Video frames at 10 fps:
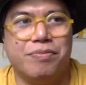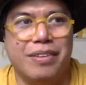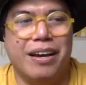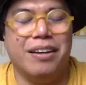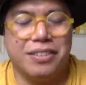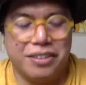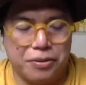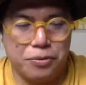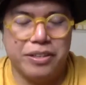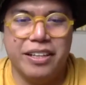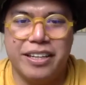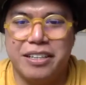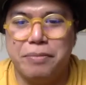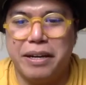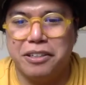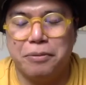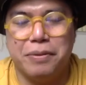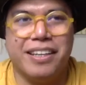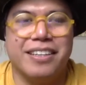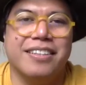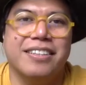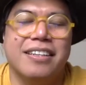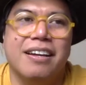altar with like a Mylar blanket.